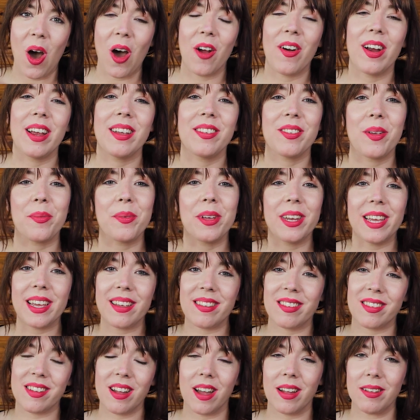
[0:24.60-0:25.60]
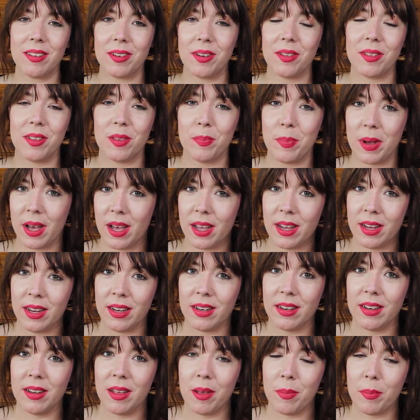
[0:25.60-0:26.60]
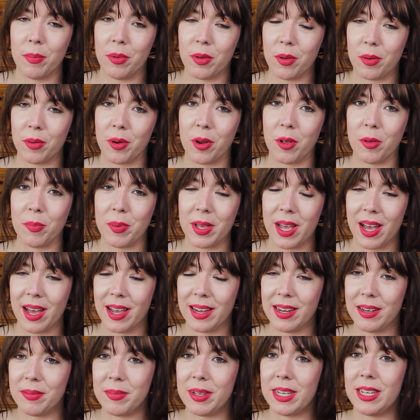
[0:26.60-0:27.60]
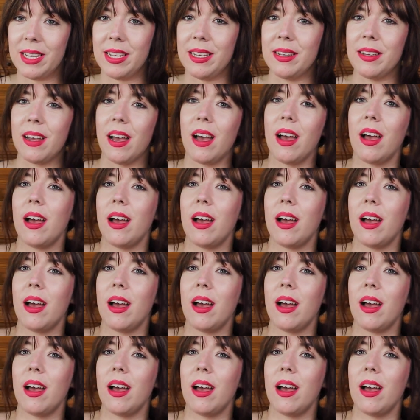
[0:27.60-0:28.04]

Alright, so I'm going to get started on this pine bureau behind me.